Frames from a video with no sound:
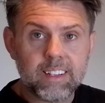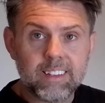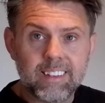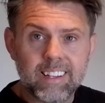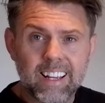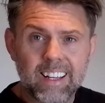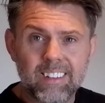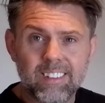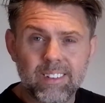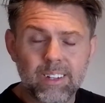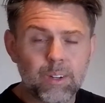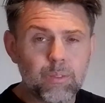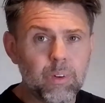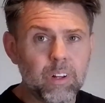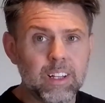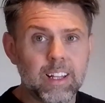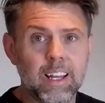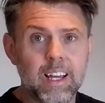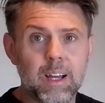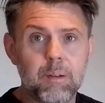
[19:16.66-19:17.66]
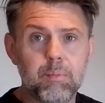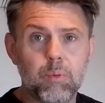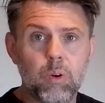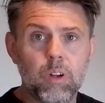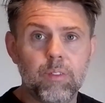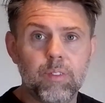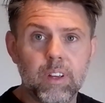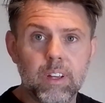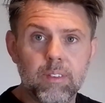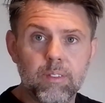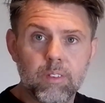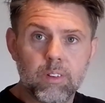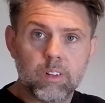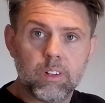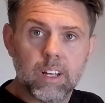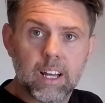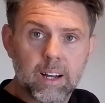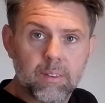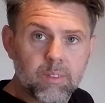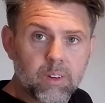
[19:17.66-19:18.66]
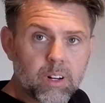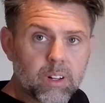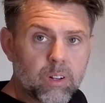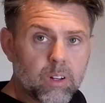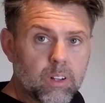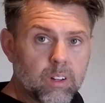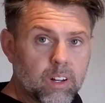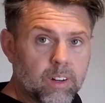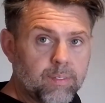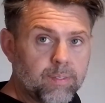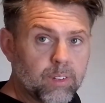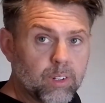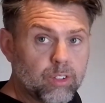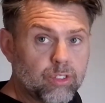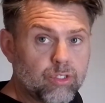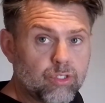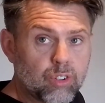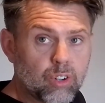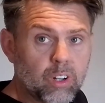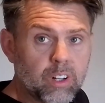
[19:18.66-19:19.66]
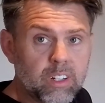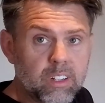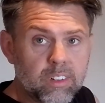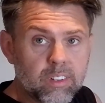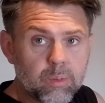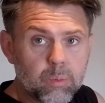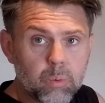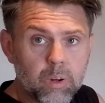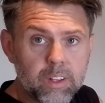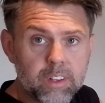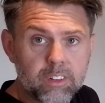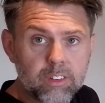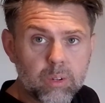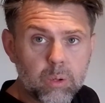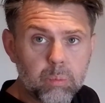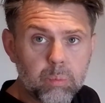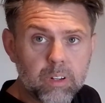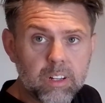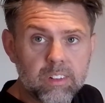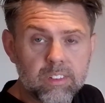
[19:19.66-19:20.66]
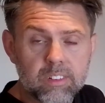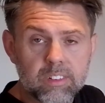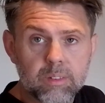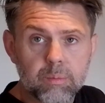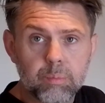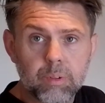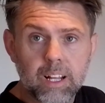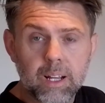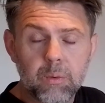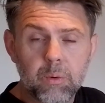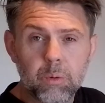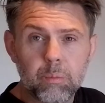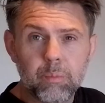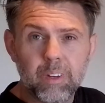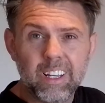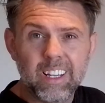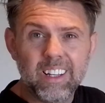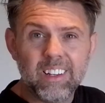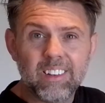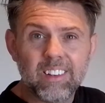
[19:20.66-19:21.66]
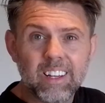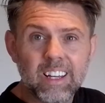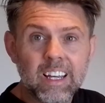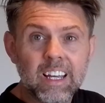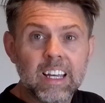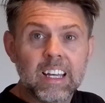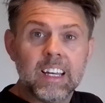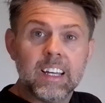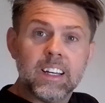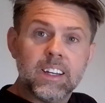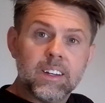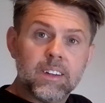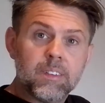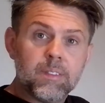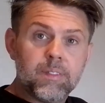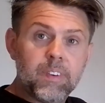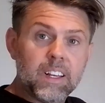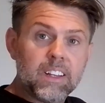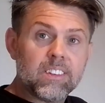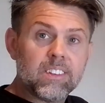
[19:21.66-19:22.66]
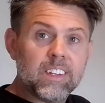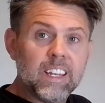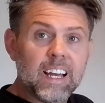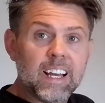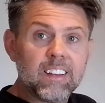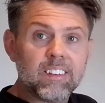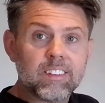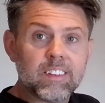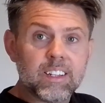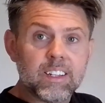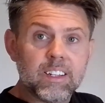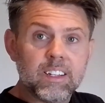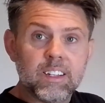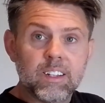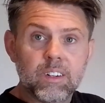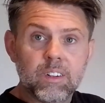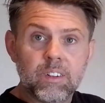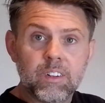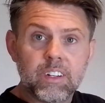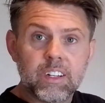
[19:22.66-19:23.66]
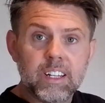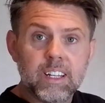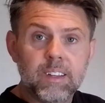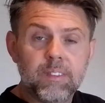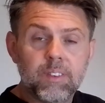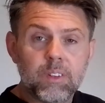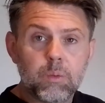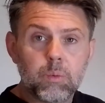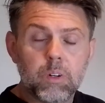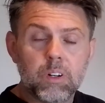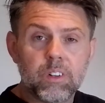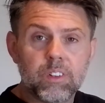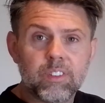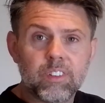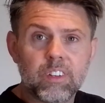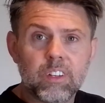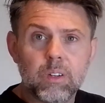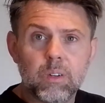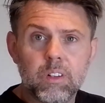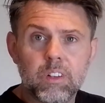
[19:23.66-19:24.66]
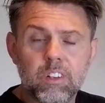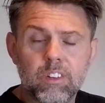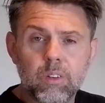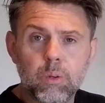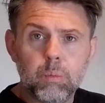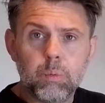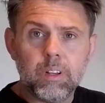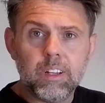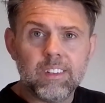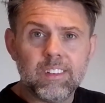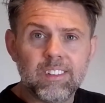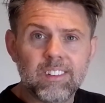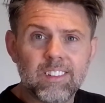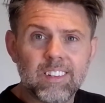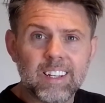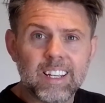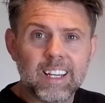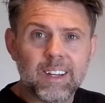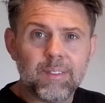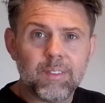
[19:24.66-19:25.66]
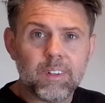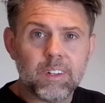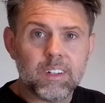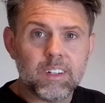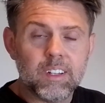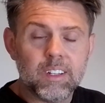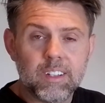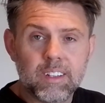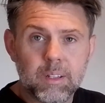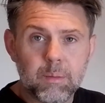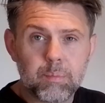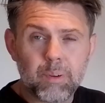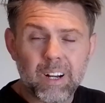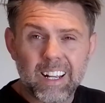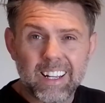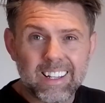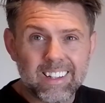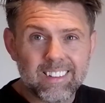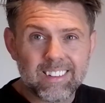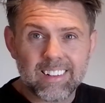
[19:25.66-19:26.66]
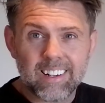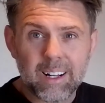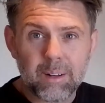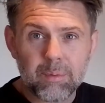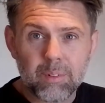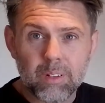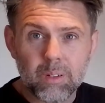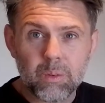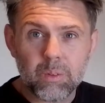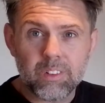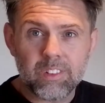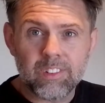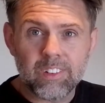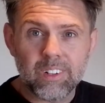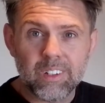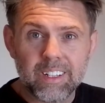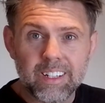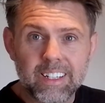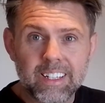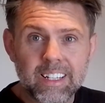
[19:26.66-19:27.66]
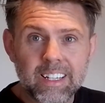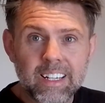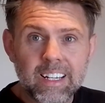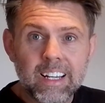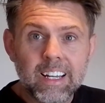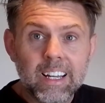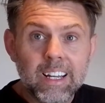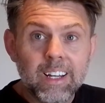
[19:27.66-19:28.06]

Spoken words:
Fantastic, really happy with it. I've got a flush joint where the 2 pieces of plywood meet. Fixed nicely underneath as well, secured the 2 pieces together. The brackets are absolutely solid,